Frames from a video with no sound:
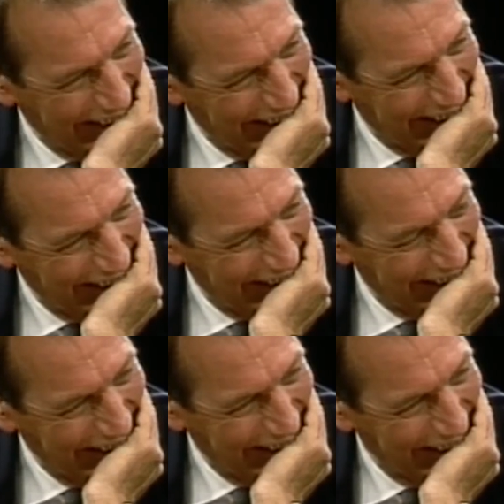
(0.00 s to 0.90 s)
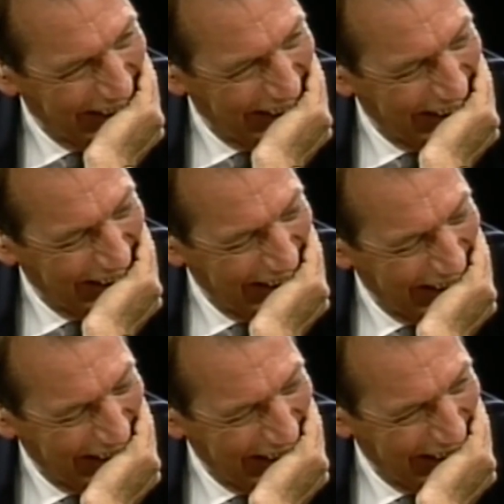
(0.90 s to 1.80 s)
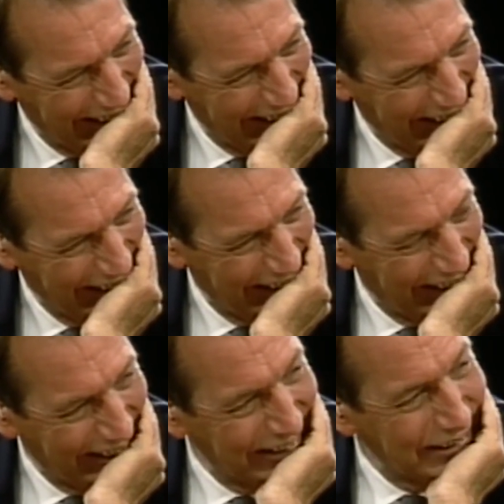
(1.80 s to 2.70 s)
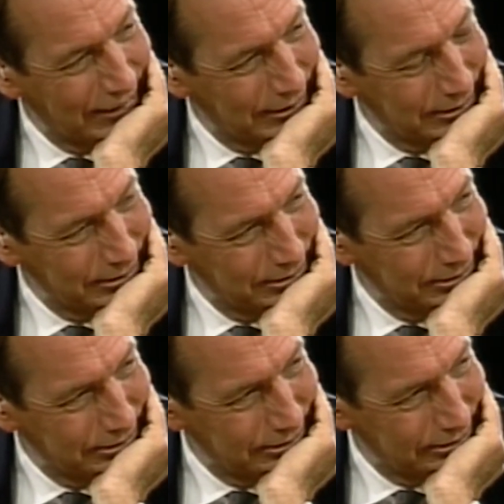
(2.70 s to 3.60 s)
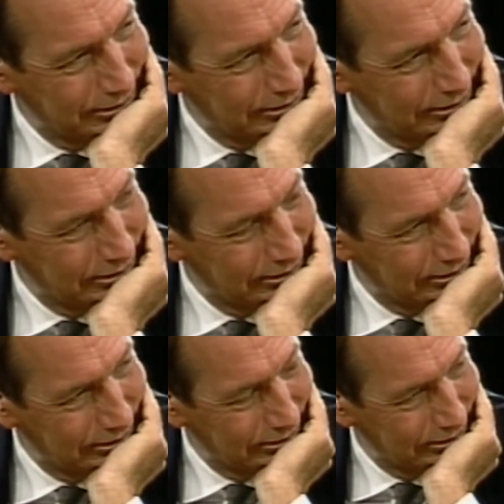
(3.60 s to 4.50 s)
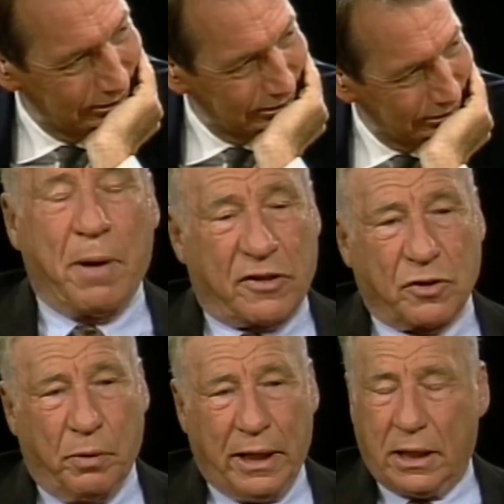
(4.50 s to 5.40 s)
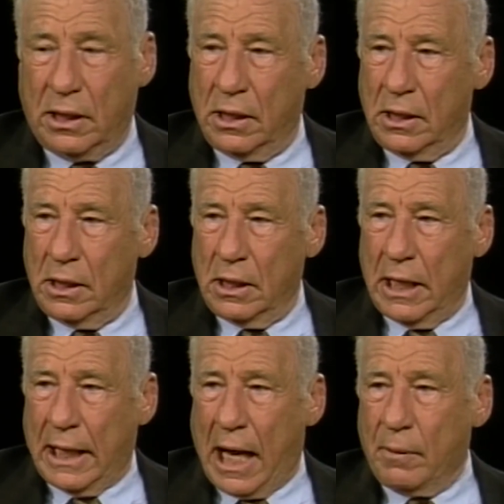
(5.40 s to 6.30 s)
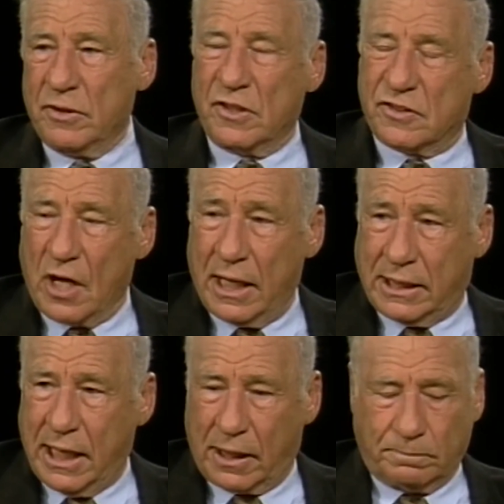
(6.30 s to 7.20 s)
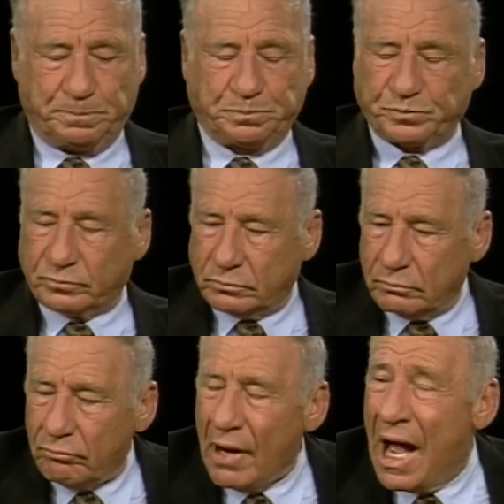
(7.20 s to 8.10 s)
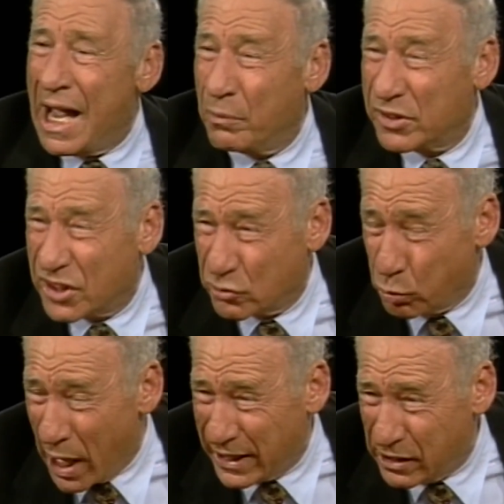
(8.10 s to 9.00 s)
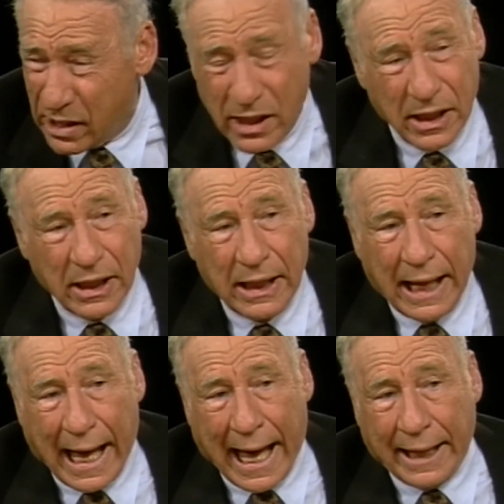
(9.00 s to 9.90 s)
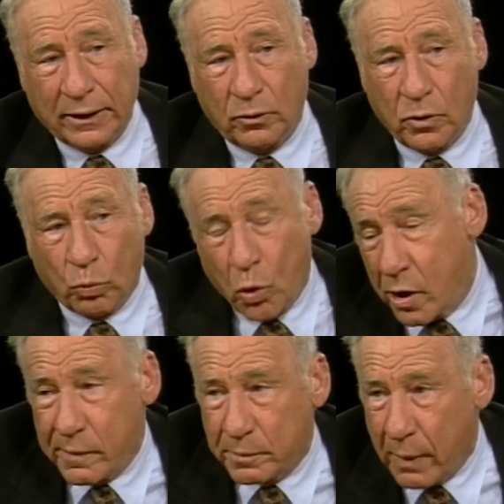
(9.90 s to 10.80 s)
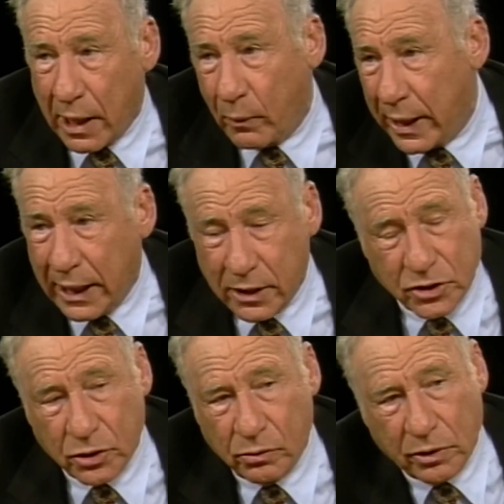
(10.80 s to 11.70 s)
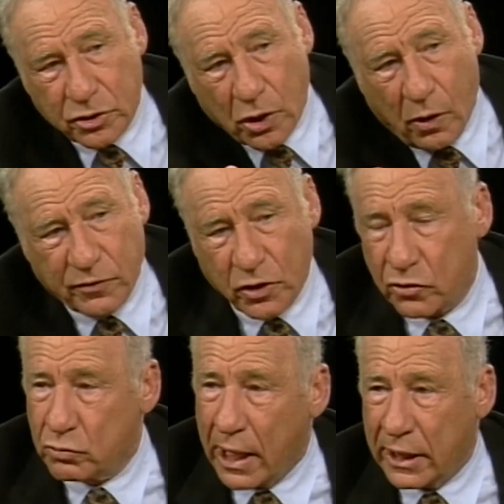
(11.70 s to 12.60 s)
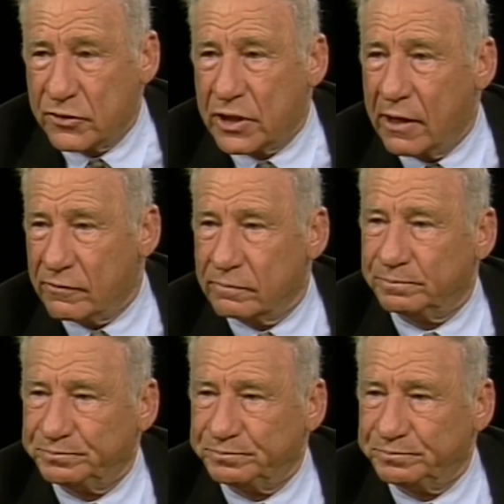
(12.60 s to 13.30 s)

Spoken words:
in a low enough key. He liked that routine. He hired me for $50 a week, and I was his sidekick. I was his writer, and wormed my way into the Show of Shows writing staff.